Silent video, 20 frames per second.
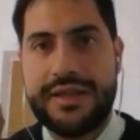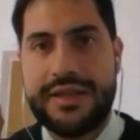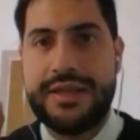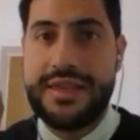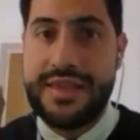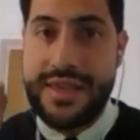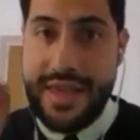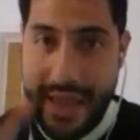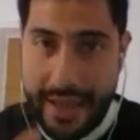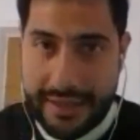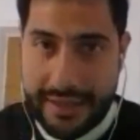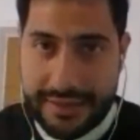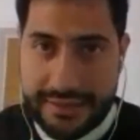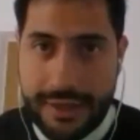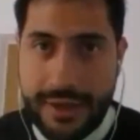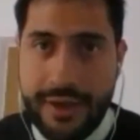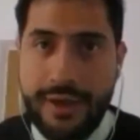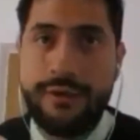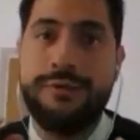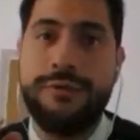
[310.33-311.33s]
yes,
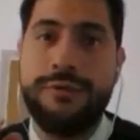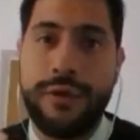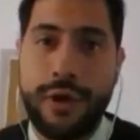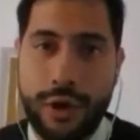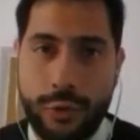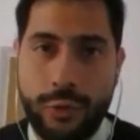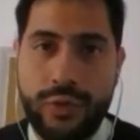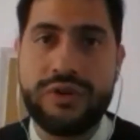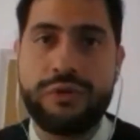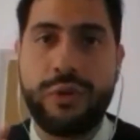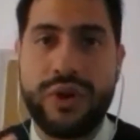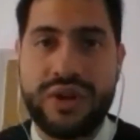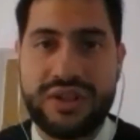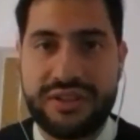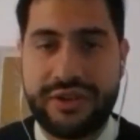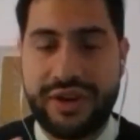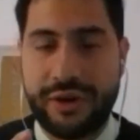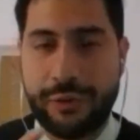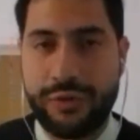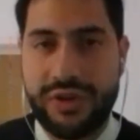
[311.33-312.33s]
following
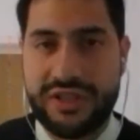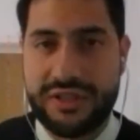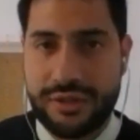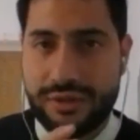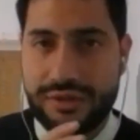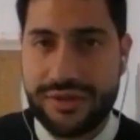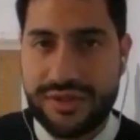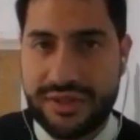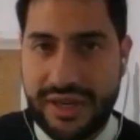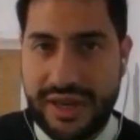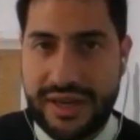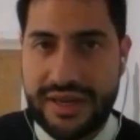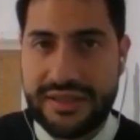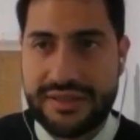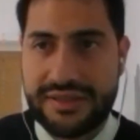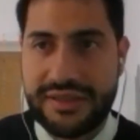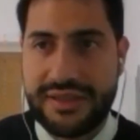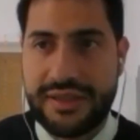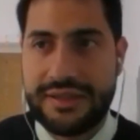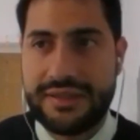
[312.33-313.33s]
what regulation
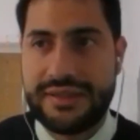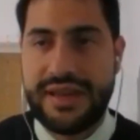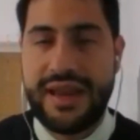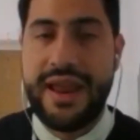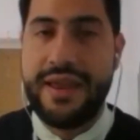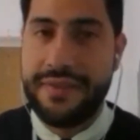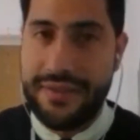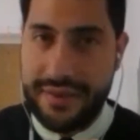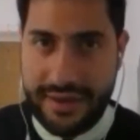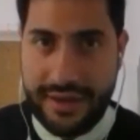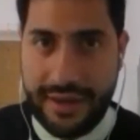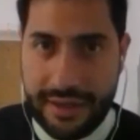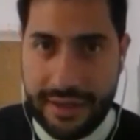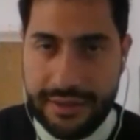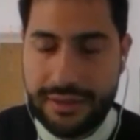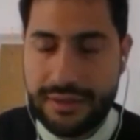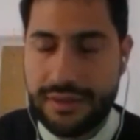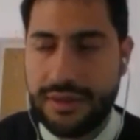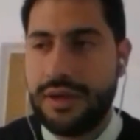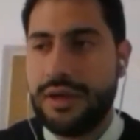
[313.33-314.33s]
says is
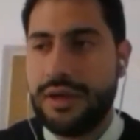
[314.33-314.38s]
ethical,